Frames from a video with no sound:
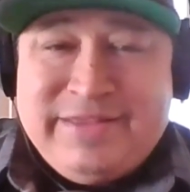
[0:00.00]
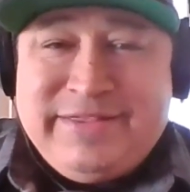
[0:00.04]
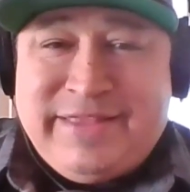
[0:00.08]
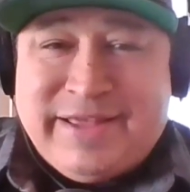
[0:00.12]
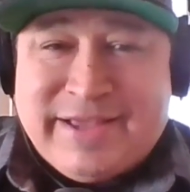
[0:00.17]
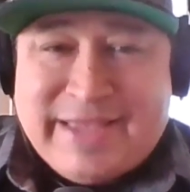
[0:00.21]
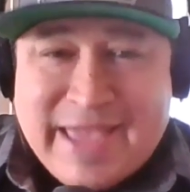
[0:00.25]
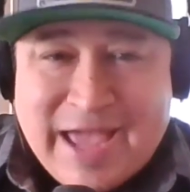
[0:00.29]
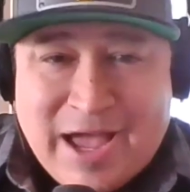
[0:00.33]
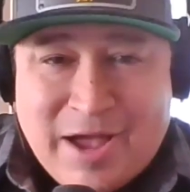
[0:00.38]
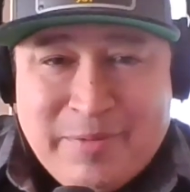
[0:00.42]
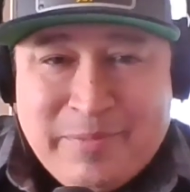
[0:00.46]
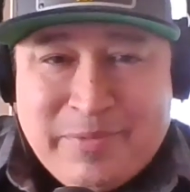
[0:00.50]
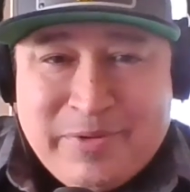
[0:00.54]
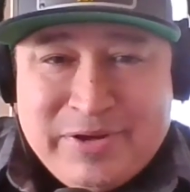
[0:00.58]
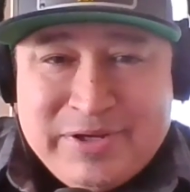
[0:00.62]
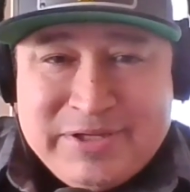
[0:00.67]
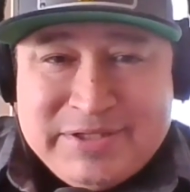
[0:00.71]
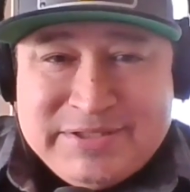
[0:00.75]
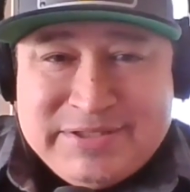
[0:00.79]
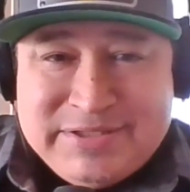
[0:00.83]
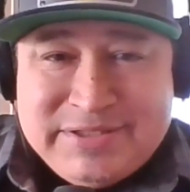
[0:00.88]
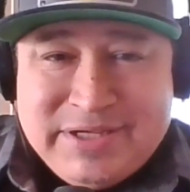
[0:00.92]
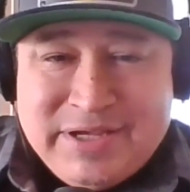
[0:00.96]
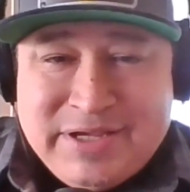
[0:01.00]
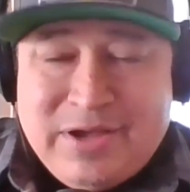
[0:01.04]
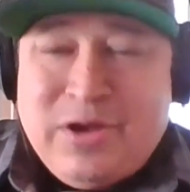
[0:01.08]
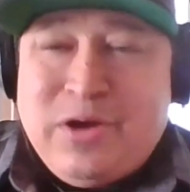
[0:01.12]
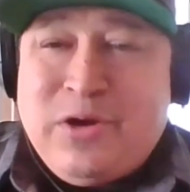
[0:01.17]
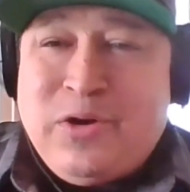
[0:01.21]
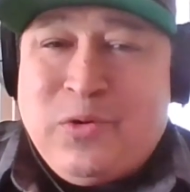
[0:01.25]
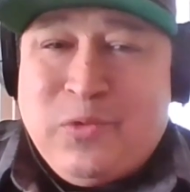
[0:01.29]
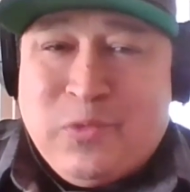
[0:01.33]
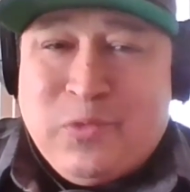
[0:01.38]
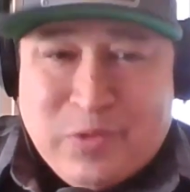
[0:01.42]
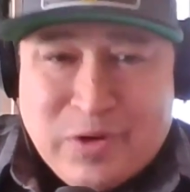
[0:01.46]
The Cowboys
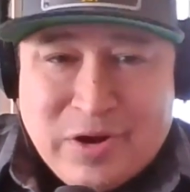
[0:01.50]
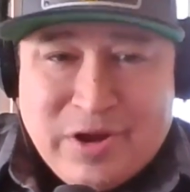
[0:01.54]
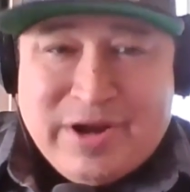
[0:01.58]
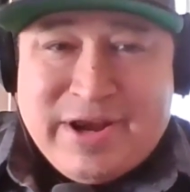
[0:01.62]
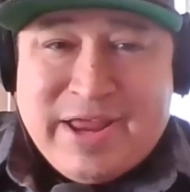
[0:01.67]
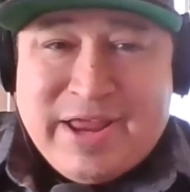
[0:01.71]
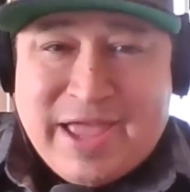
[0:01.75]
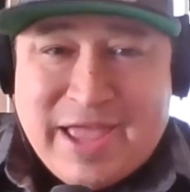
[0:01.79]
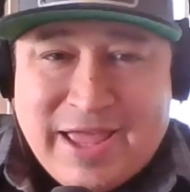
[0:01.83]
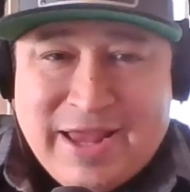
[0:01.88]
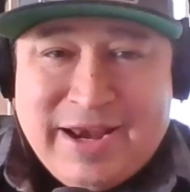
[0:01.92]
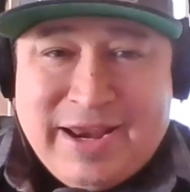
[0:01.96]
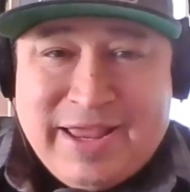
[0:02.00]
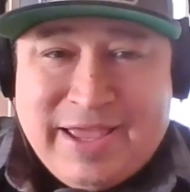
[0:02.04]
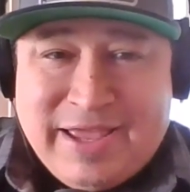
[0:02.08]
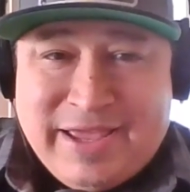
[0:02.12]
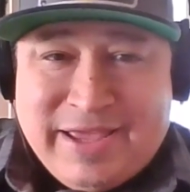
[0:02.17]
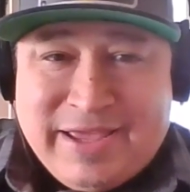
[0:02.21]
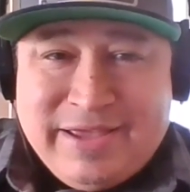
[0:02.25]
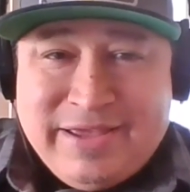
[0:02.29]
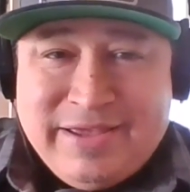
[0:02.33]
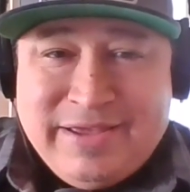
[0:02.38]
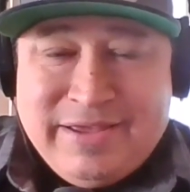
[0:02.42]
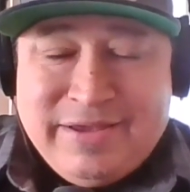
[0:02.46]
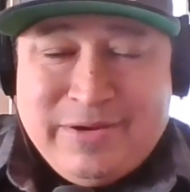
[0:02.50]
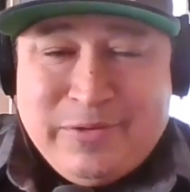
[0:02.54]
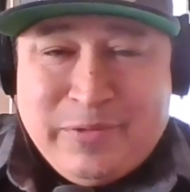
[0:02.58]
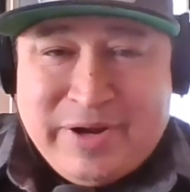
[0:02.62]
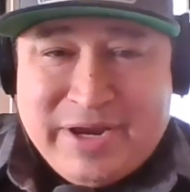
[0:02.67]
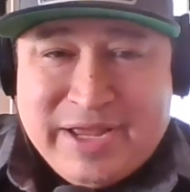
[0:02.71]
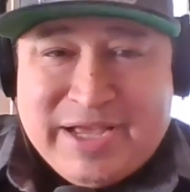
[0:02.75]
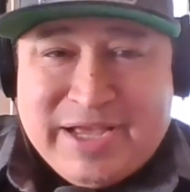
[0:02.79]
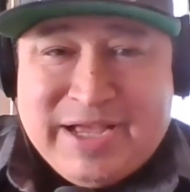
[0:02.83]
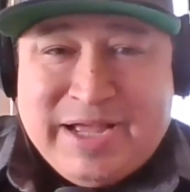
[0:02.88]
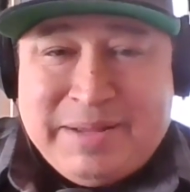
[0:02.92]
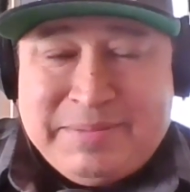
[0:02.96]
run LA
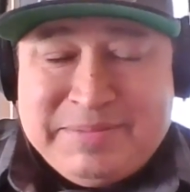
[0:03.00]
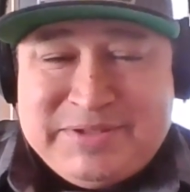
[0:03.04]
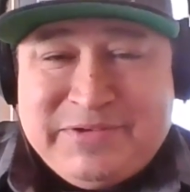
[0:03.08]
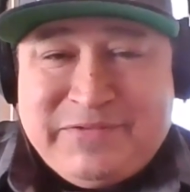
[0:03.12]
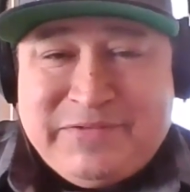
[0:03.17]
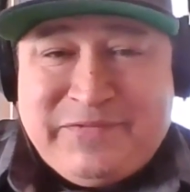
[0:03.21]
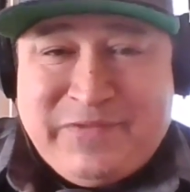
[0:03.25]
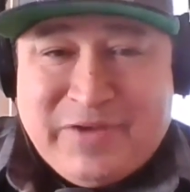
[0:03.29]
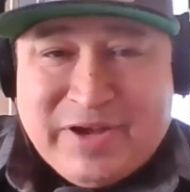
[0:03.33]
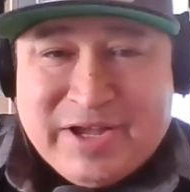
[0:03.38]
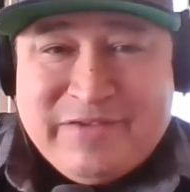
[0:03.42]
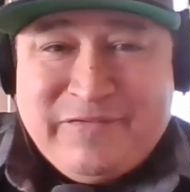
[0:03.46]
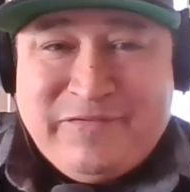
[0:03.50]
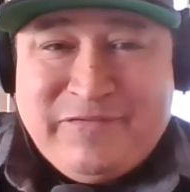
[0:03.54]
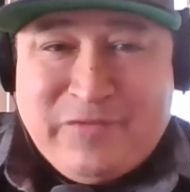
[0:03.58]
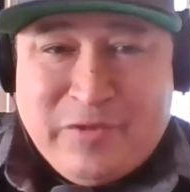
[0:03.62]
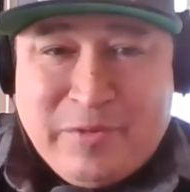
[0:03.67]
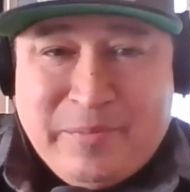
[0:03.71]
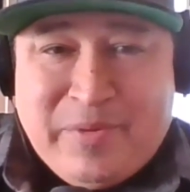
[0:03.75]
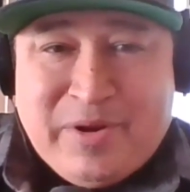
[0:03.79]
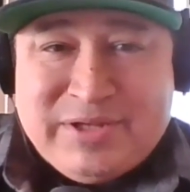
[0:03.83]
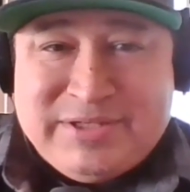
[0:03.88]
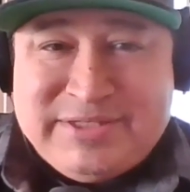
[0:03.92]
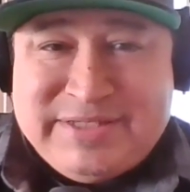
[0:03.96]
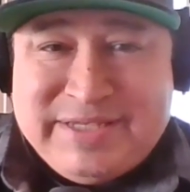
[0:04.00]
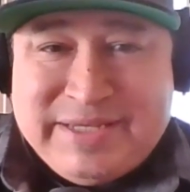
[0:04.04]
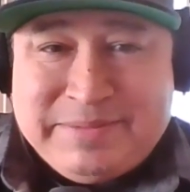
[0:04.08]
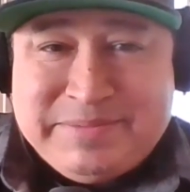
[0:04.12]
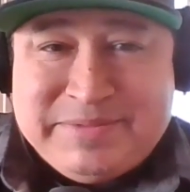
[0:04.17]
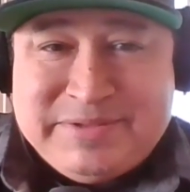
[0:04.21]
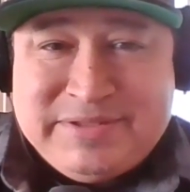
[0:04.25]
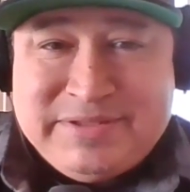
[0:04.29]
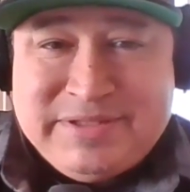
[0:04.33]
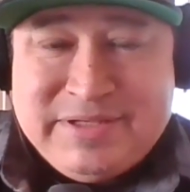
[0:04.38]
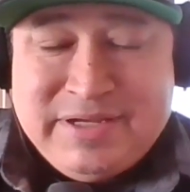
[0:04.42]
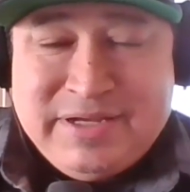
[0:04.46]
when it comes to fucking football
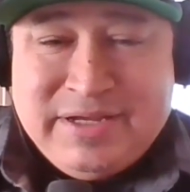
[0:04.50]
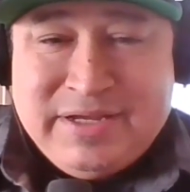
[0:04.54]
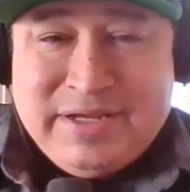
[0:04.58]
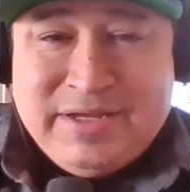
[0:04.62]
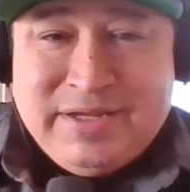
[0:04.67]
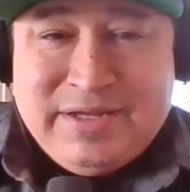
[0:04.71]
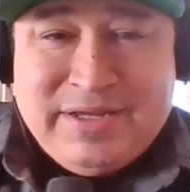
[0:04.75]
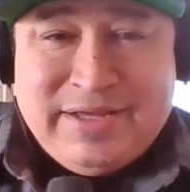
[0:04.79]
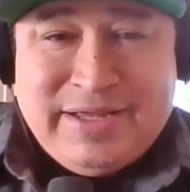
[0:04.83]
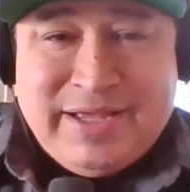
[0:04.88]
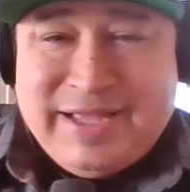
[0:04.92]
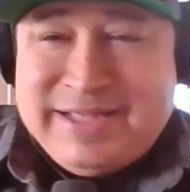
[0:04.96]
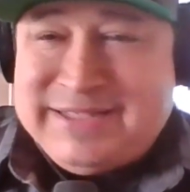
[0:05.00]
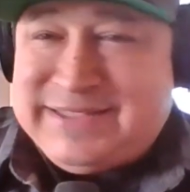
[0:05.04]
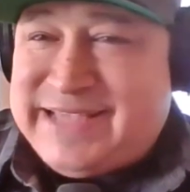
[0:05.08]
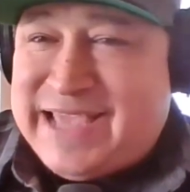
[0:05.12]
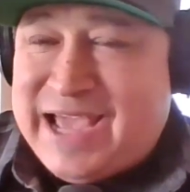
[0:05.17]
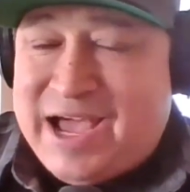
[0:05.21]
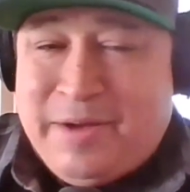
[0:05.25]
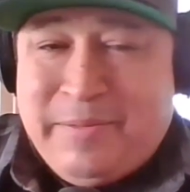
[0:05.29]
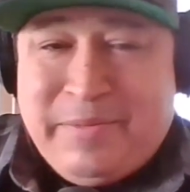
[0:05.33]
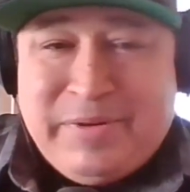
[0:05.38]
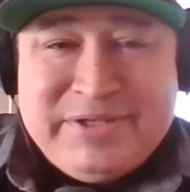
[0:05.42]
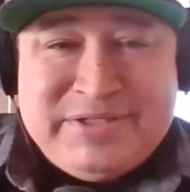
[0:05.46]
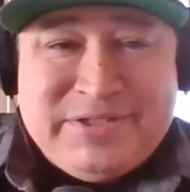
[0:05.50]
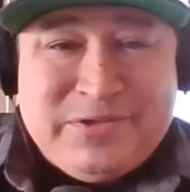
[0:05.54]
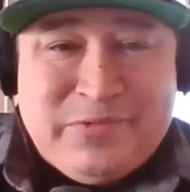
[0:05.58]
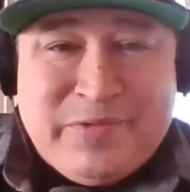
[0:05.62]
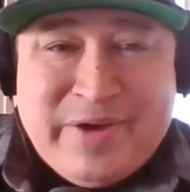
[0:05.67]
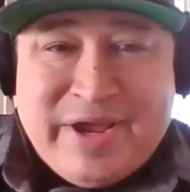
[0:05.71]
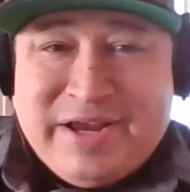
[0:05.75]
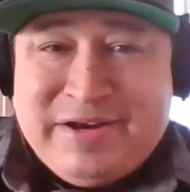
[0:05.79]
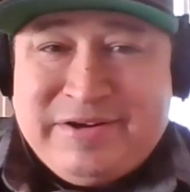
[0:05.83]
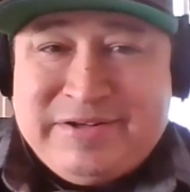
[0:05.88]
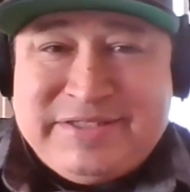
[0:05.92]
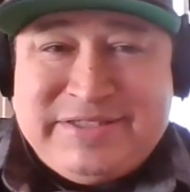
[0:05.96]
teams. It's Cowboys and
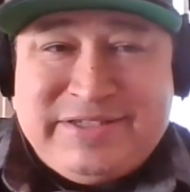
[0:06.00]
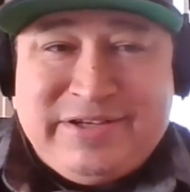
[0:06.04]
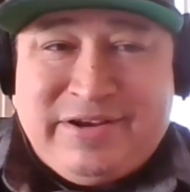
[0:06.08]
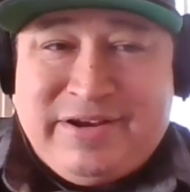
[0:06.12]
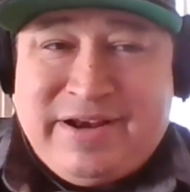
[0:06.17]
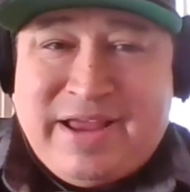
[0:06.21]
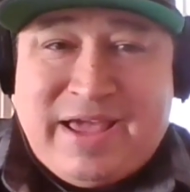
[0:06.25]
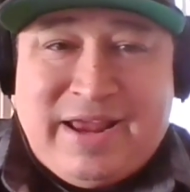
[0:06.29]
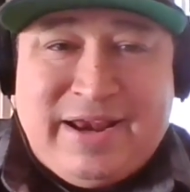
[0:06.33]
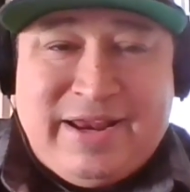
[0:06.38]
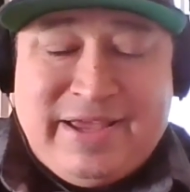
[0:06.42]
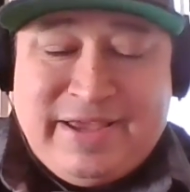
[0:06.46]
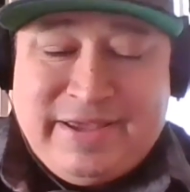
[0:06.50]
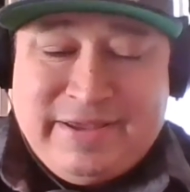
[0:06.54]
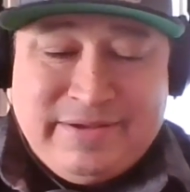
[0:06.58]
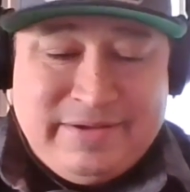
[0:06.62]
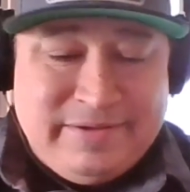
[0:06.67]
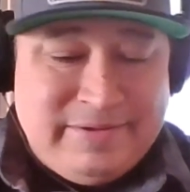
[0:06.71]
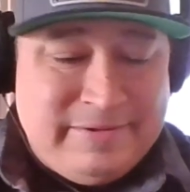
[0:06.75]
Raiders here in LA.